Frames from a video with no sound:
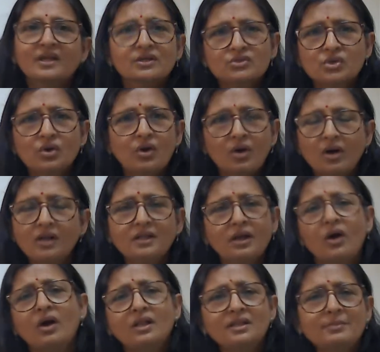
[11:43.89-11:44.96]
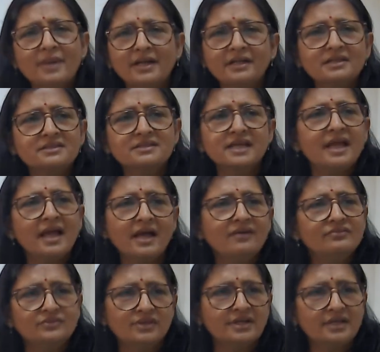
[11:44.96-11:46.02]
So all the matters, they
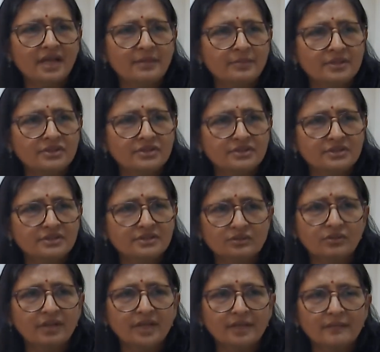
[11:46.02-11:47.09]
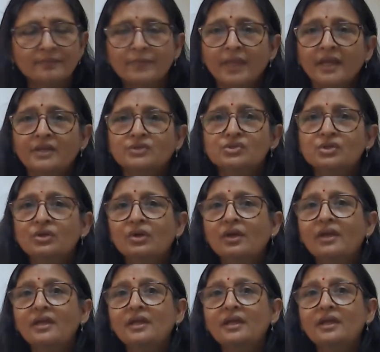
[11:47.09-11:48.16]
have 3 dimensions. Okay. So
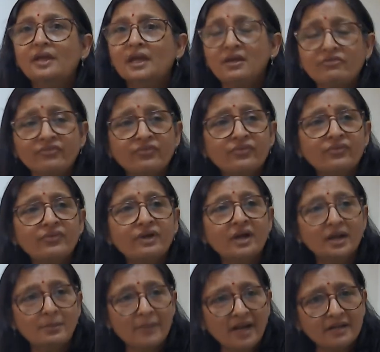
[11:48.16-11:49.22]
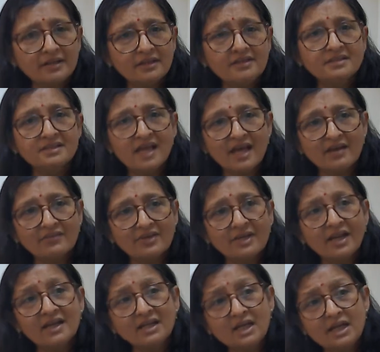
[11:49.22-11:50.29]
if a matter is having
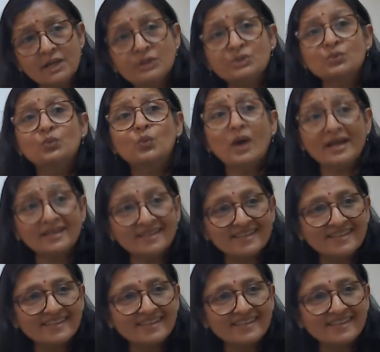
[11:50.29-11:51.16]
at least one